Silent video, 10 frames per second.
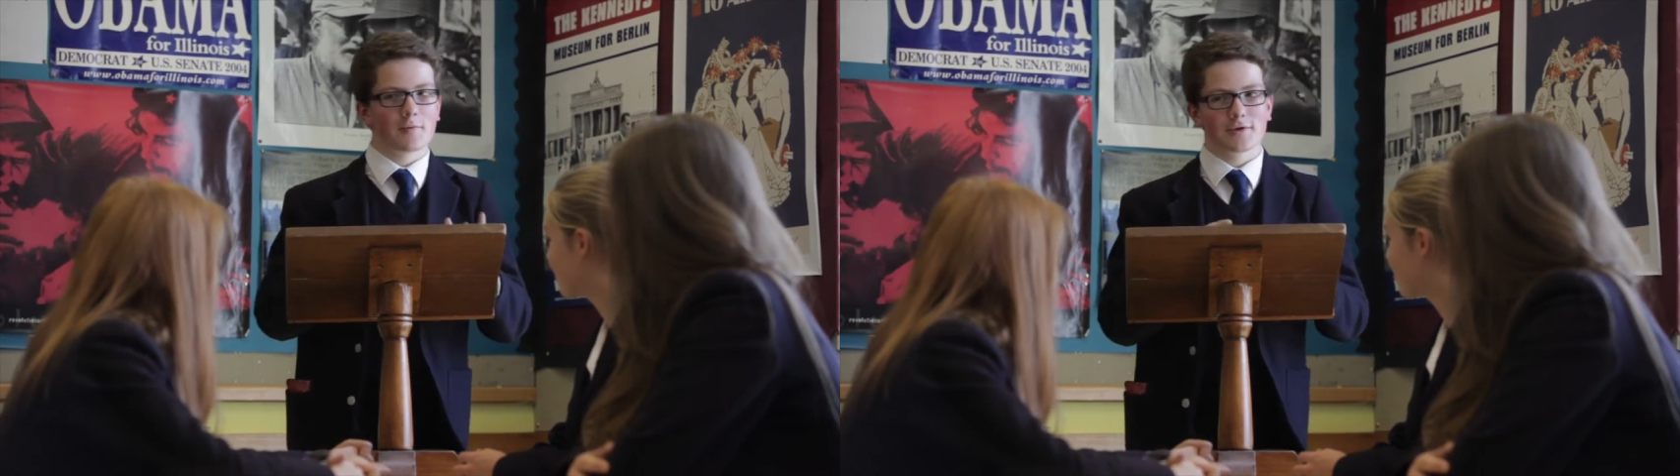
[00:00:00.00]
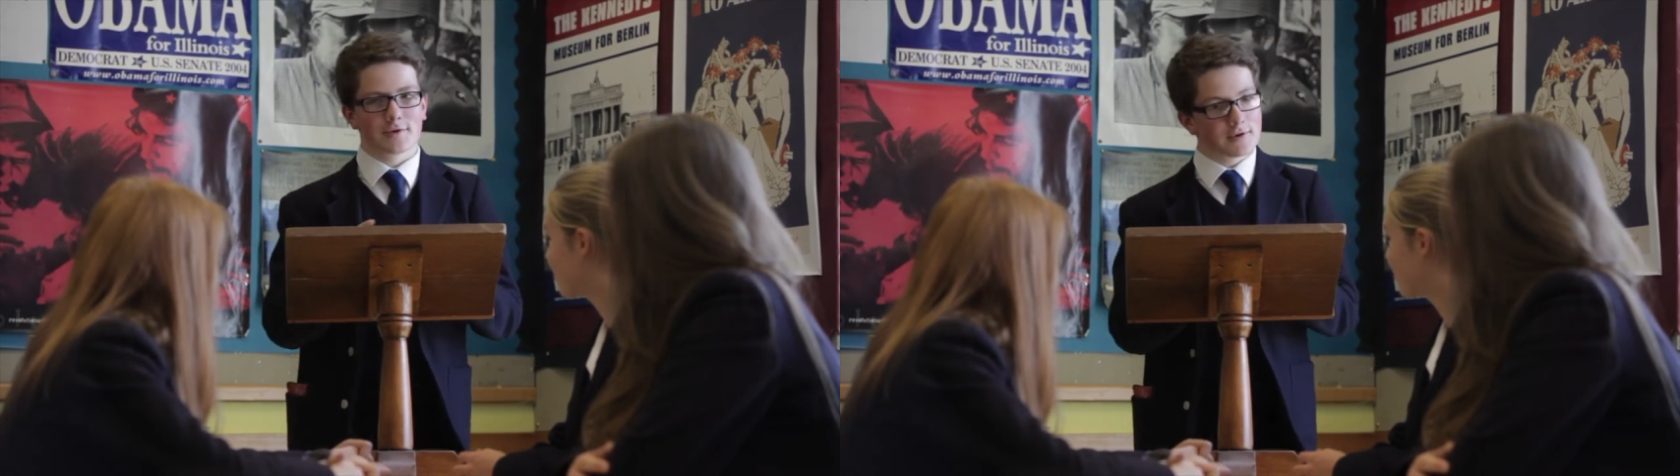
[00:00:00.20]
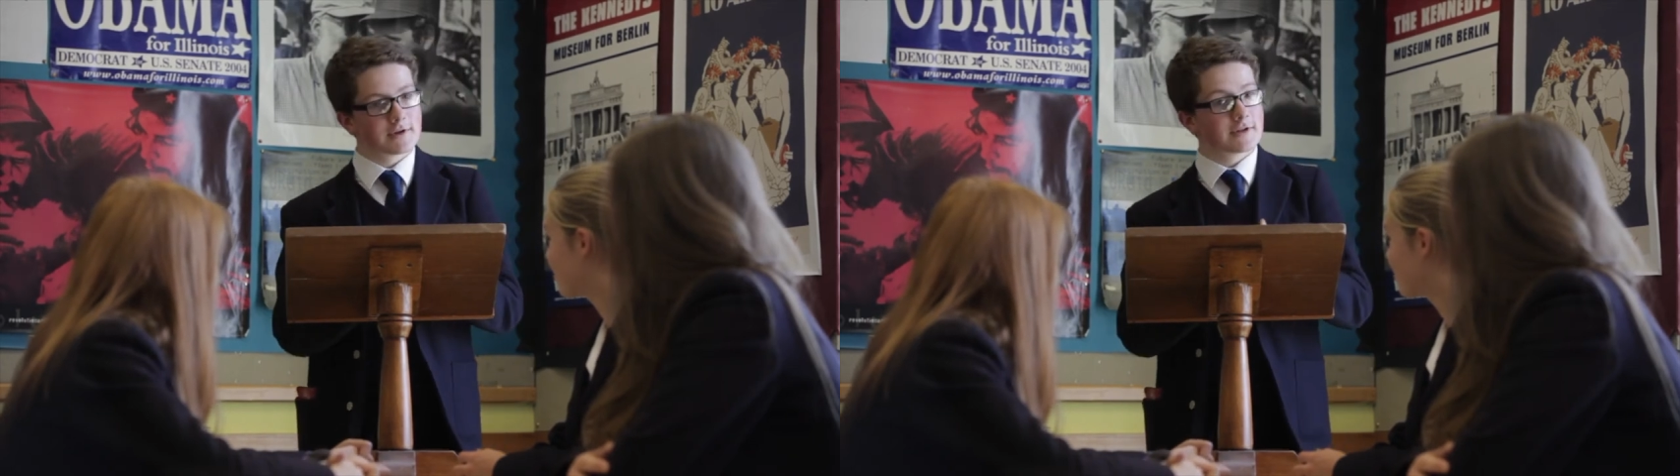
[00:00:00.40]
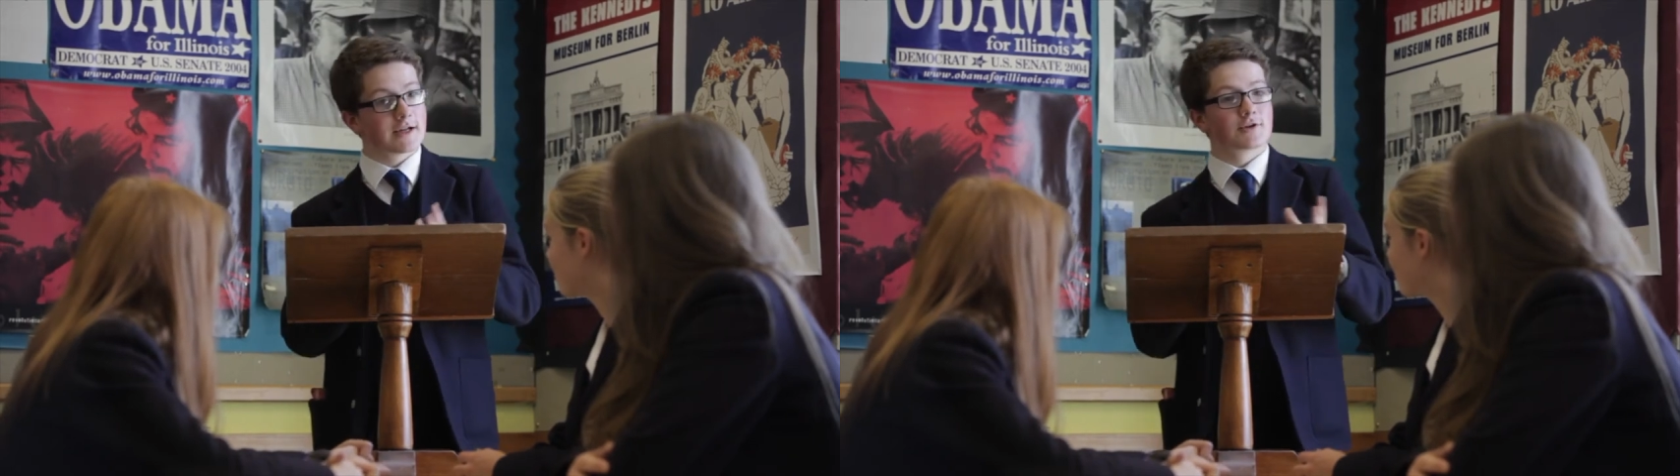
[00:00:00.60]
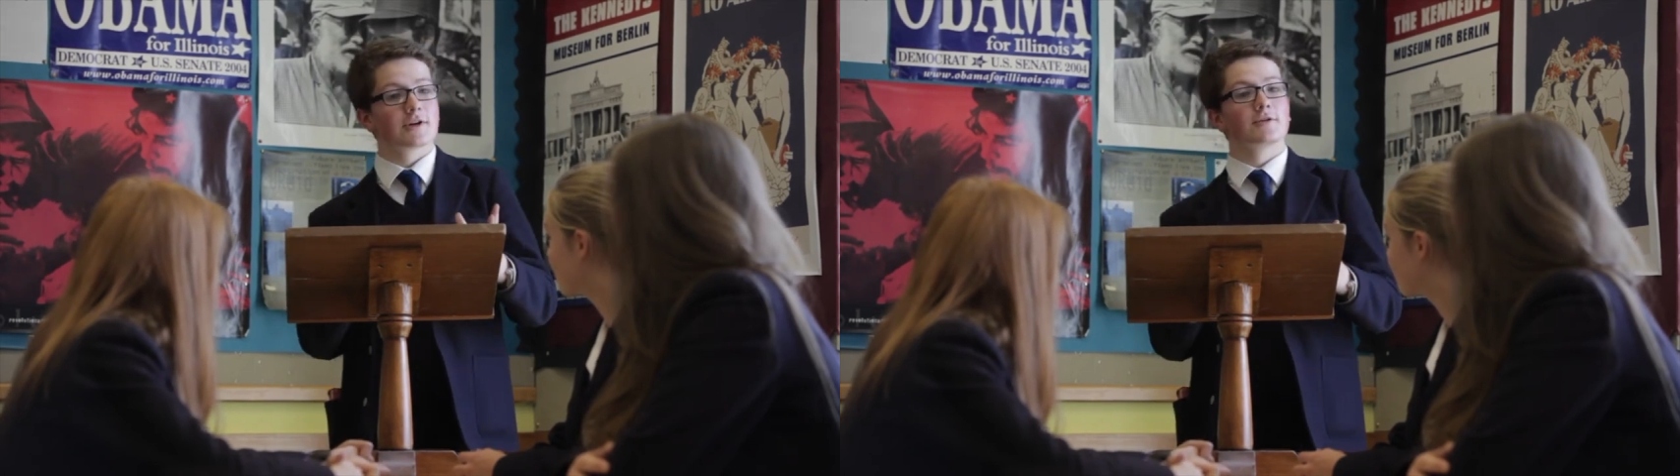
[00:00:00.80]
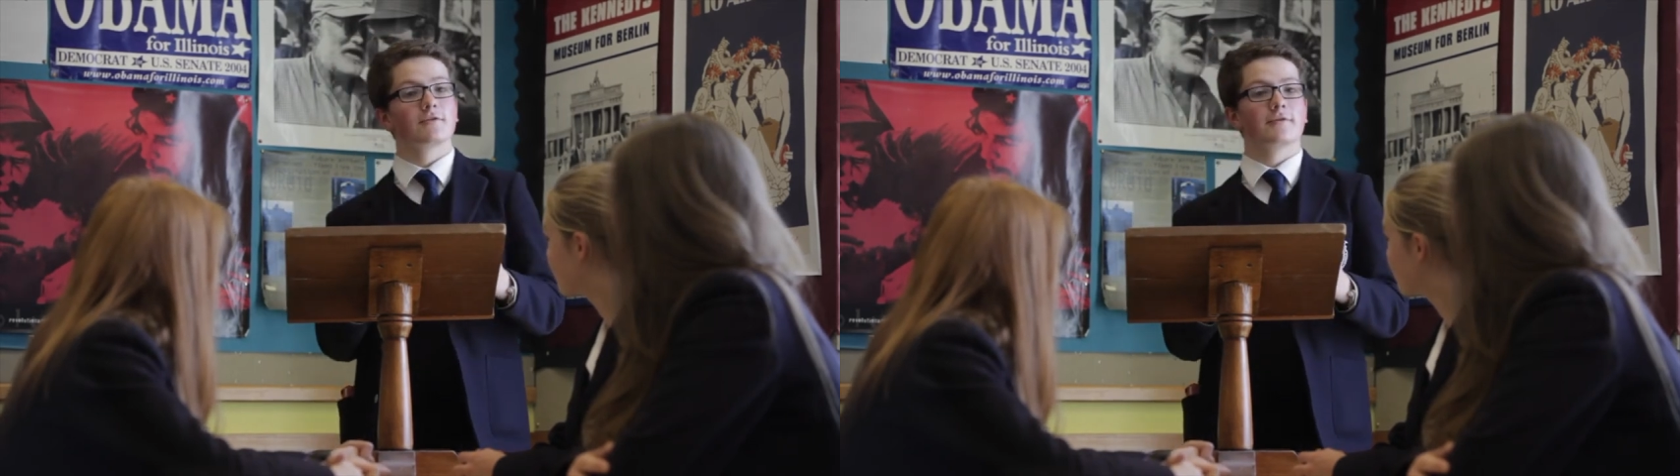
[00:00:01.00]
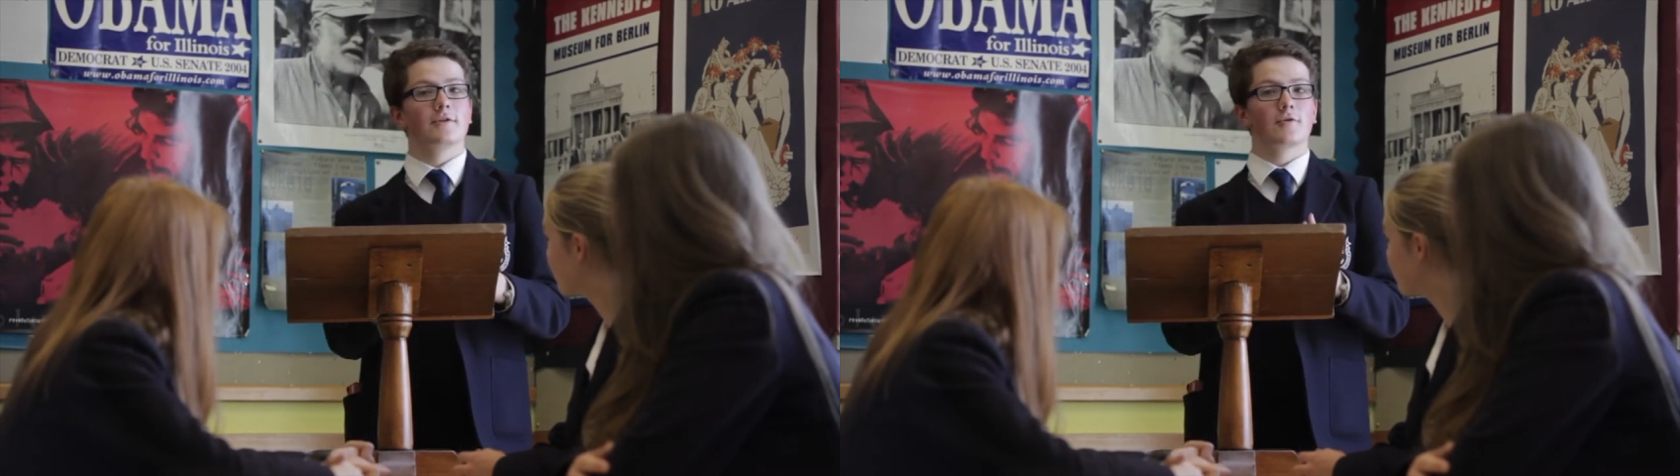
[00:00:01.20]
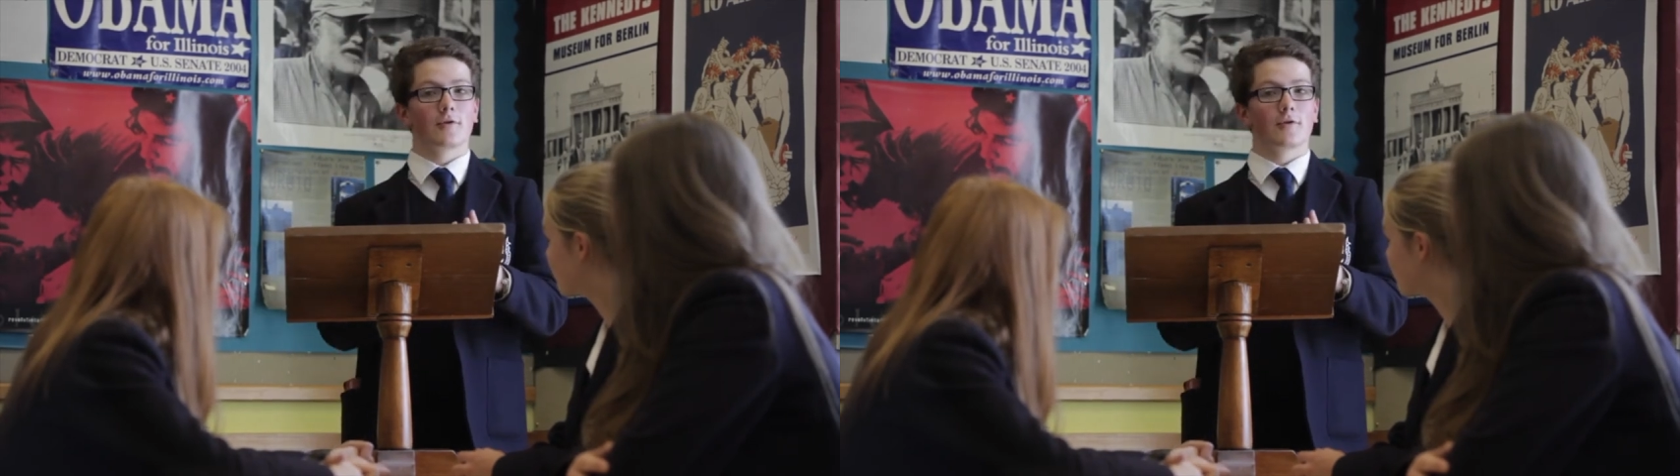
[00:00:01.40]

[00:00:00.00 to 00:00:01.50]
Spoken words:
to take part in co-curricular